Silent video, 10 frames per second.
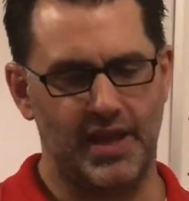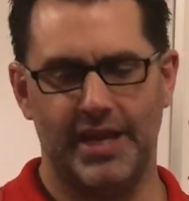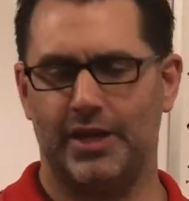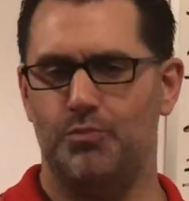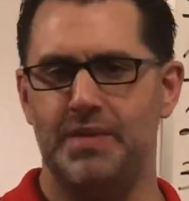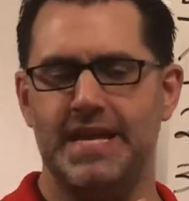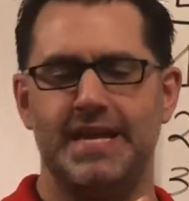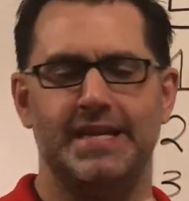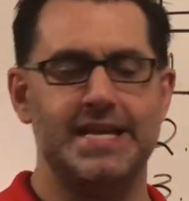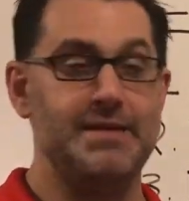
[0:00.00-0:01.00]
It could be
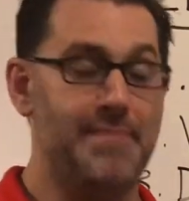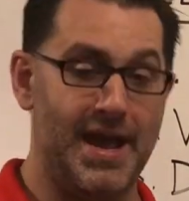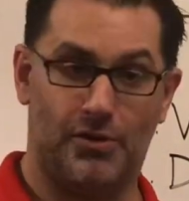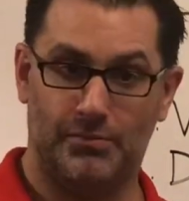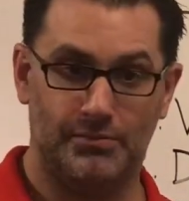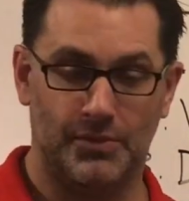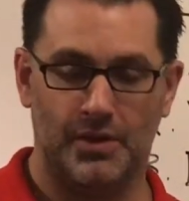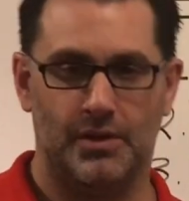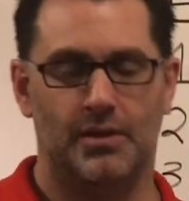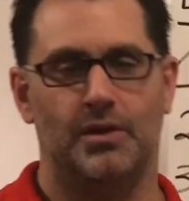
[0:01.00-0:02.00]
an email,
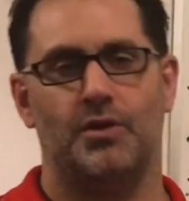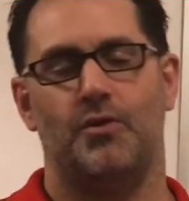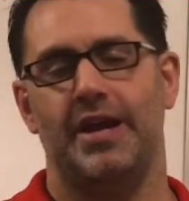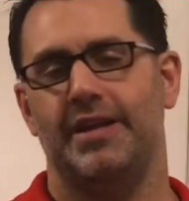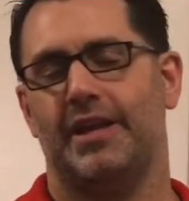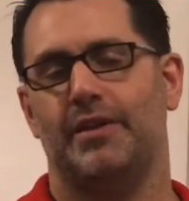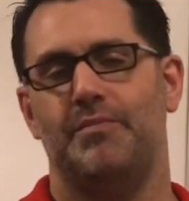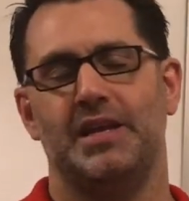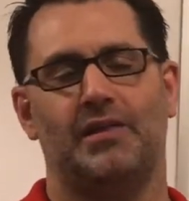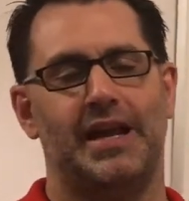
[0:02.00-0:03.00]
right? It could
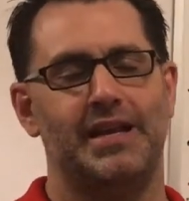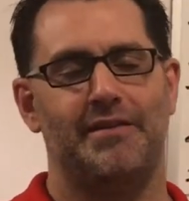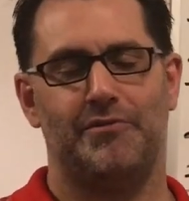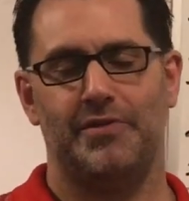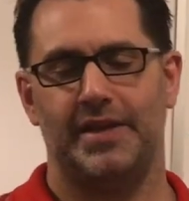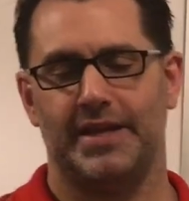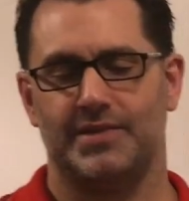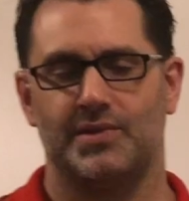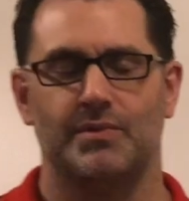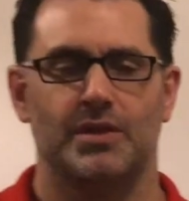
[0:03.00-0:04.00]
be a lot of different
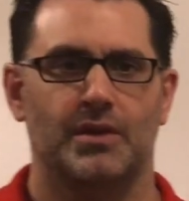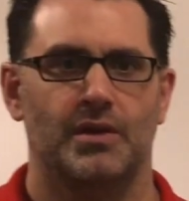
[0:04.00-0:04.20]
things.